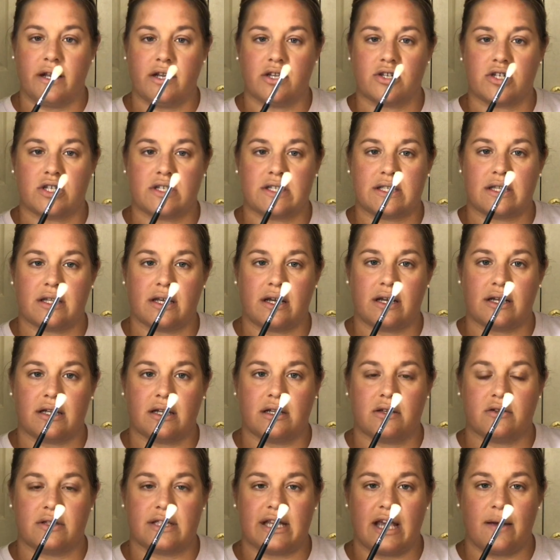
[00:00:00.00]
It's just a
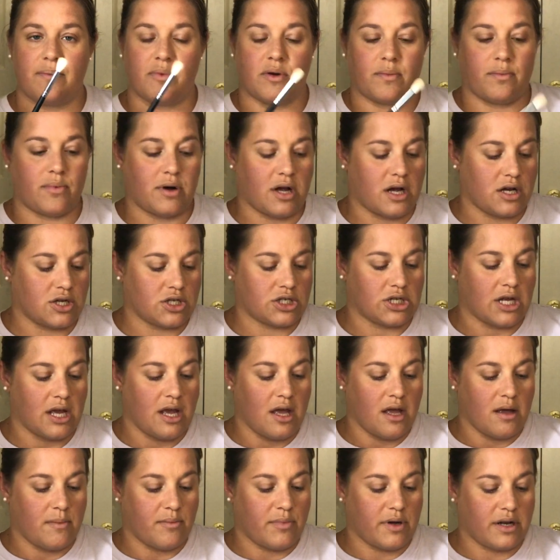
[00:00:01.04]
little tapered brush,
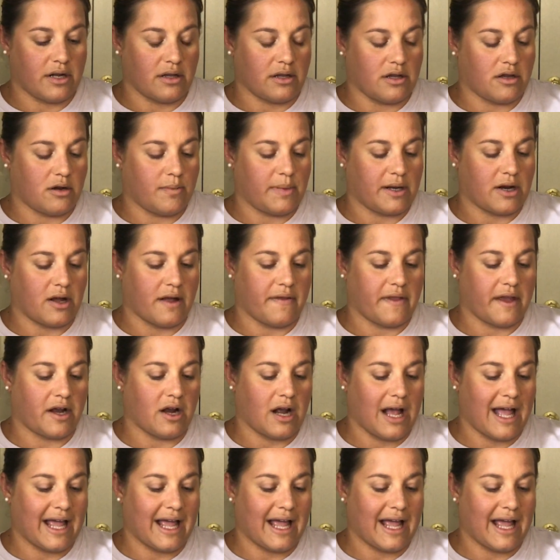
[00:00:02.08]
putting a little bit on there.